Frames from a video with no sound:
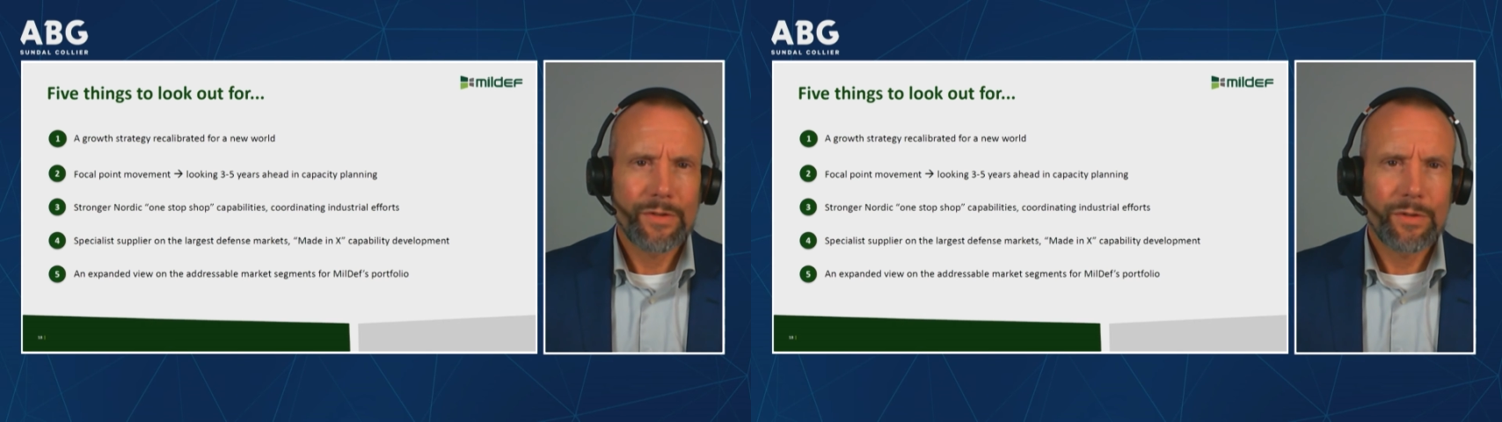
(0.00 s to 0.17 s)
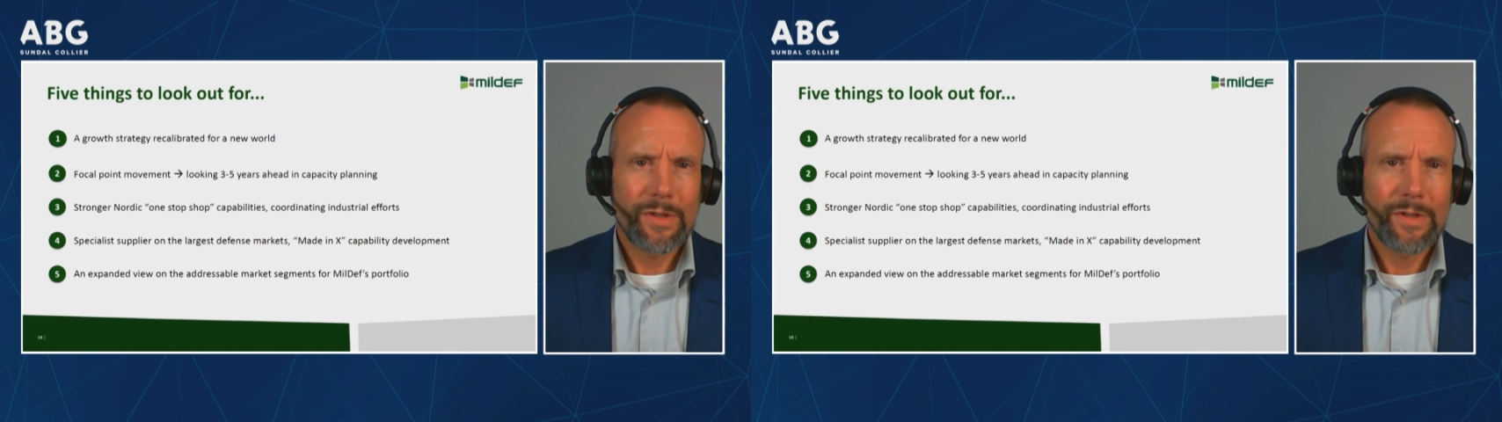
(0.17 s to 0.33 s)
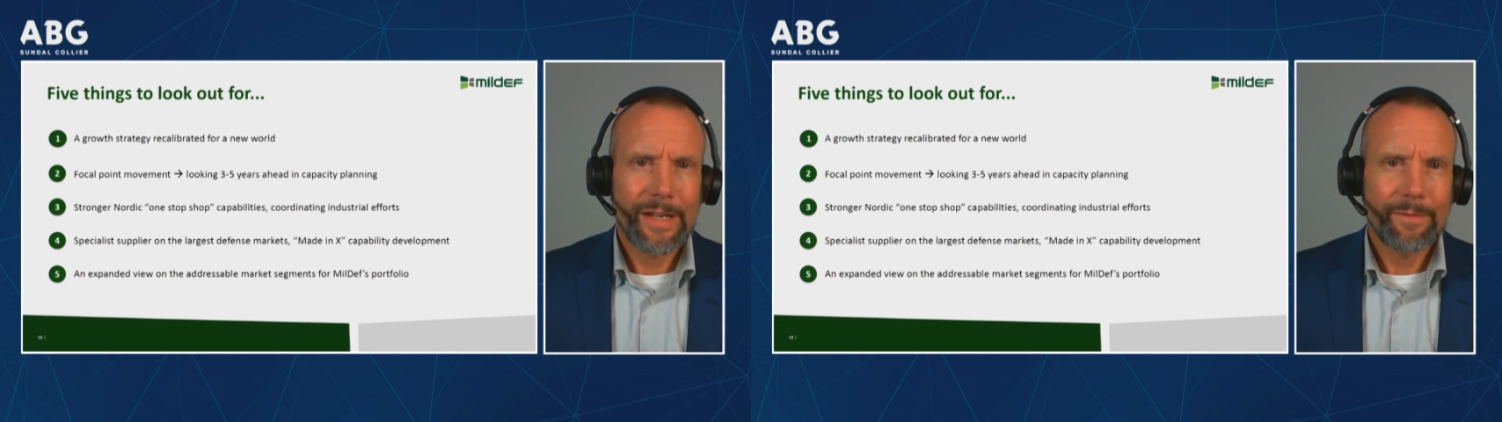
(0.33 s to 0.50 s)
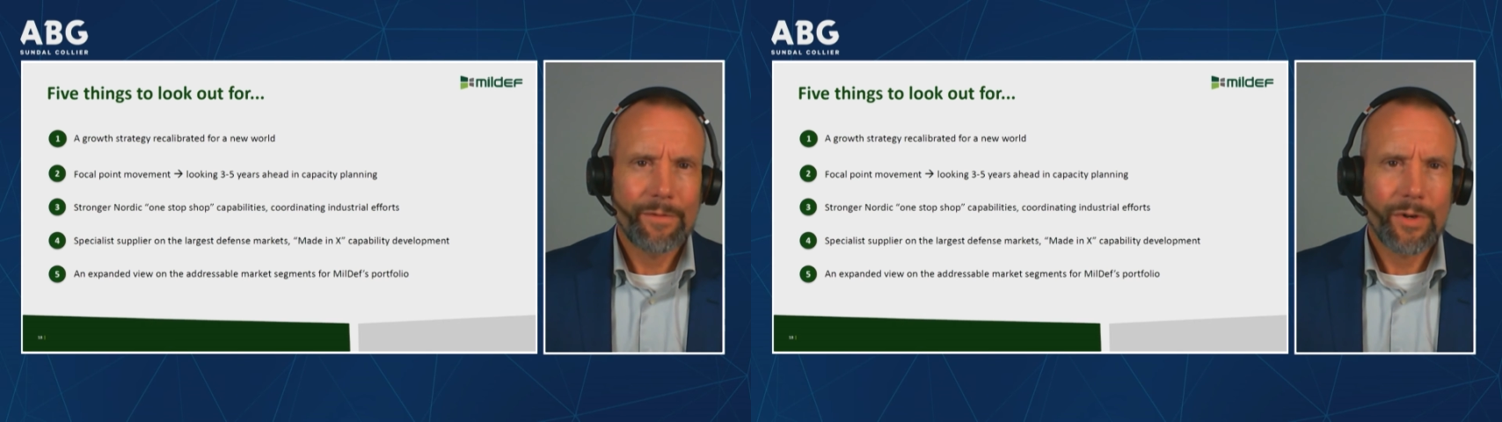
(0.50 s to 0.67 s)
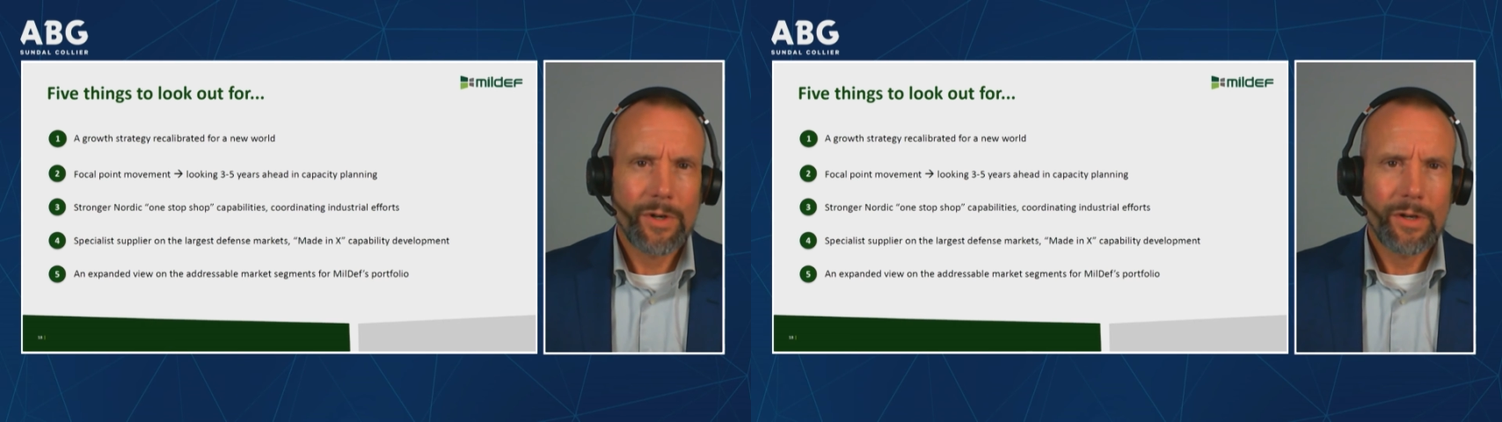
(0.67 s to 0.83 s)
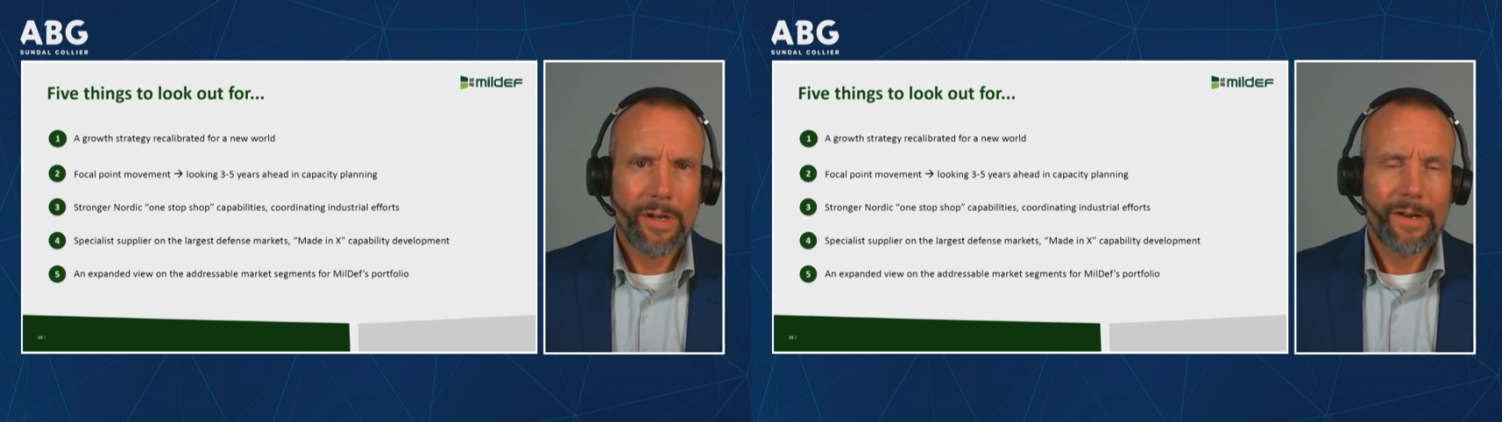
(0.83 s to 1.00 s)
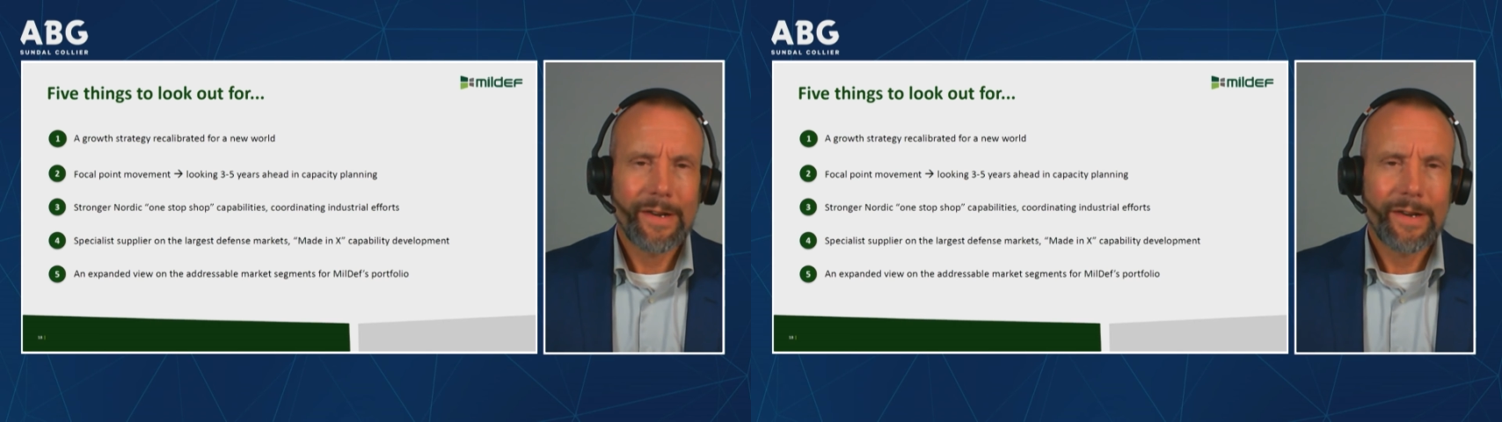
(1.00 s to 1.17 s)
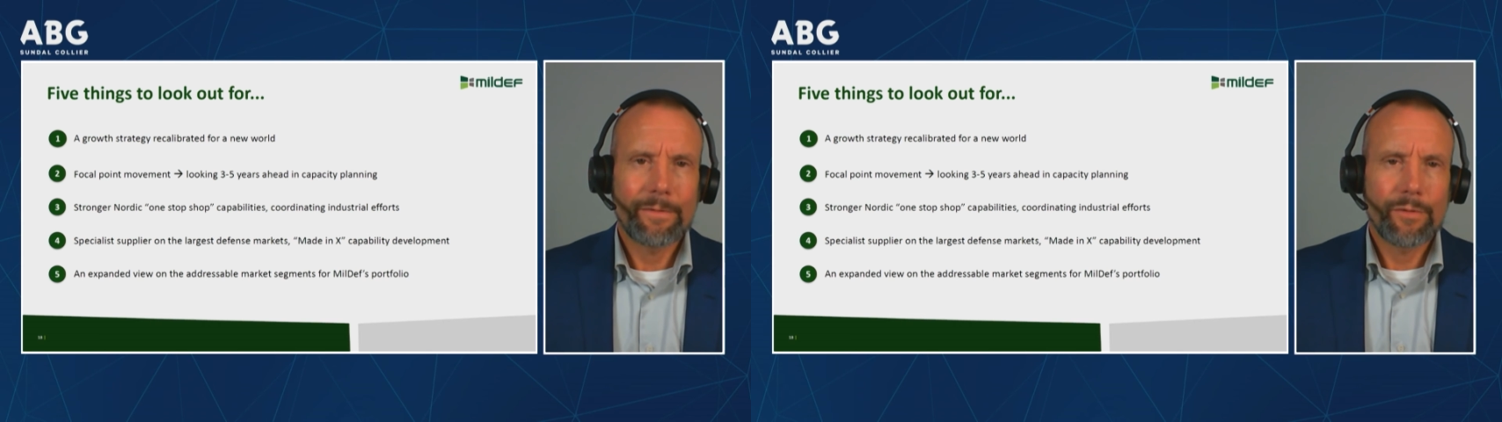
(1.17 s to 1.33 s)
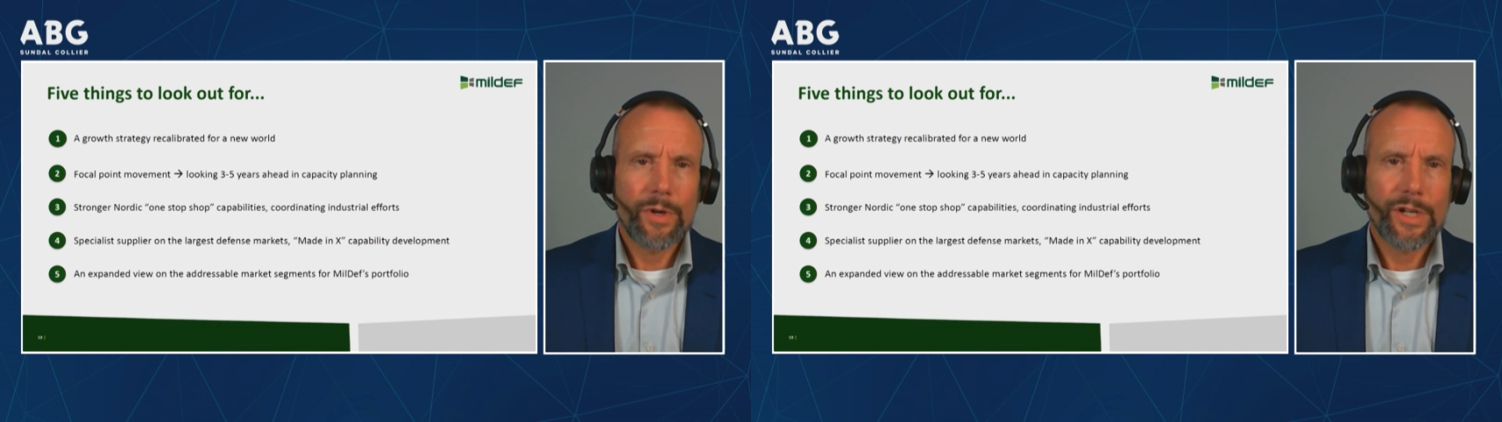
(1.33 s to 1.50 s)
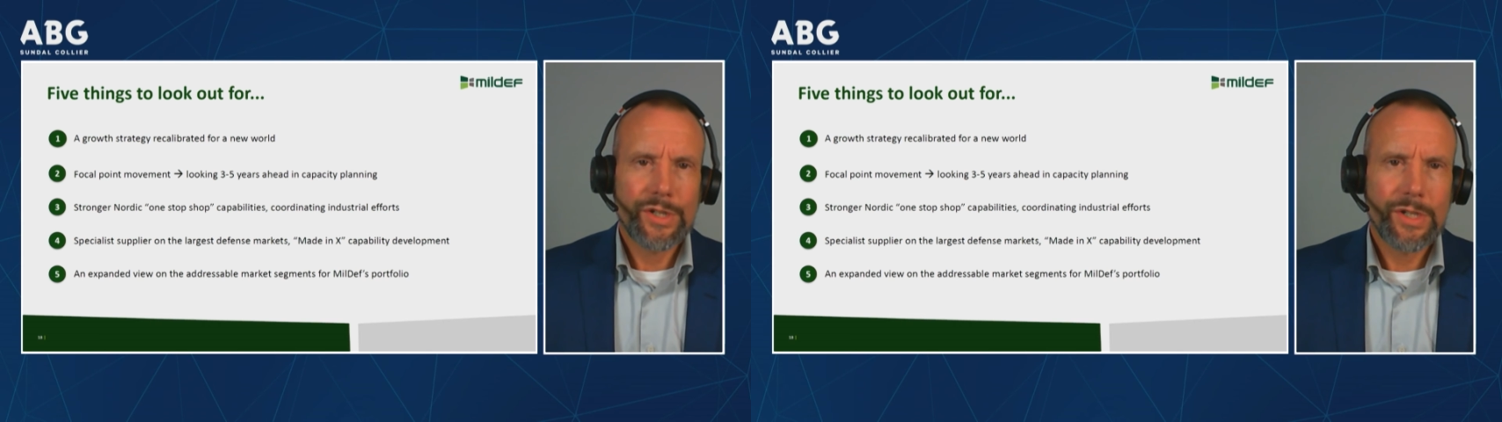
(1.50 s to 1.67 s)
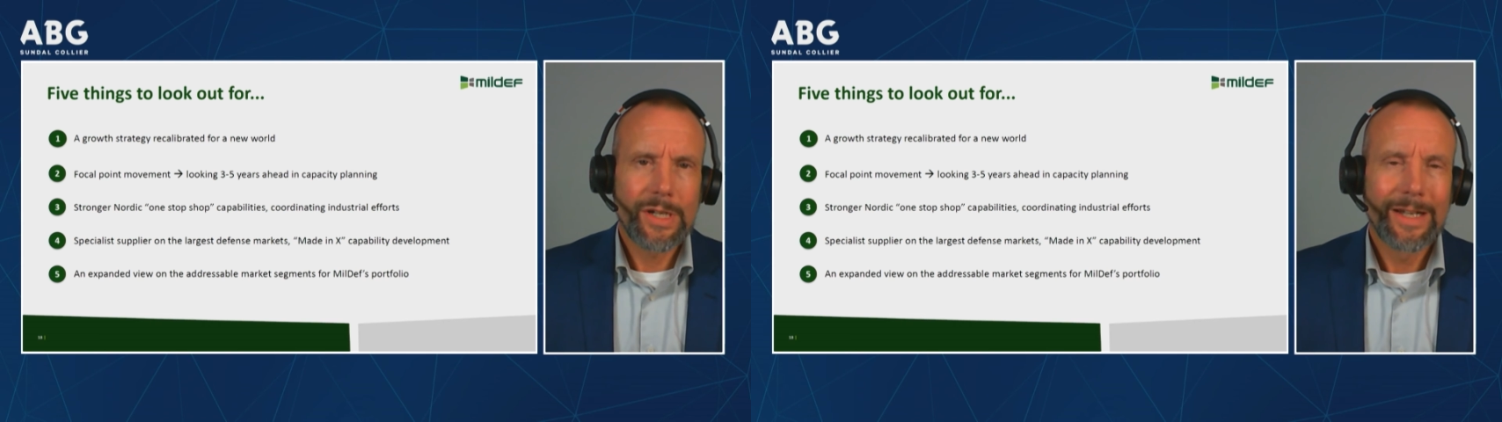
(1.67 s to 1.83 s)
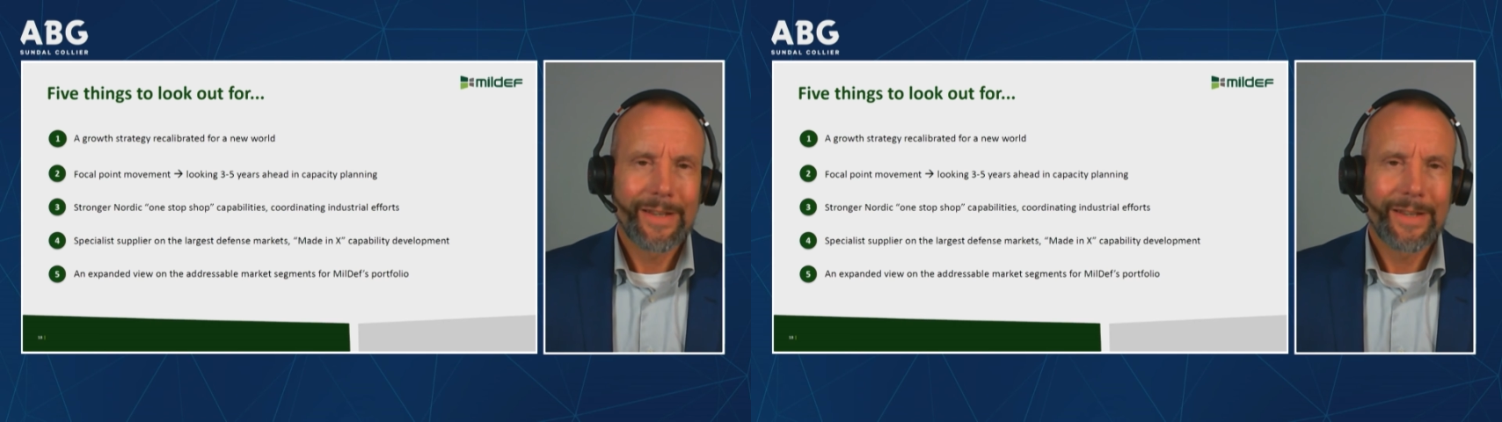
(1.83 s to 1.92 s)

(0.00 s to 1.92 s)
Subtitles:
to deliver and leverage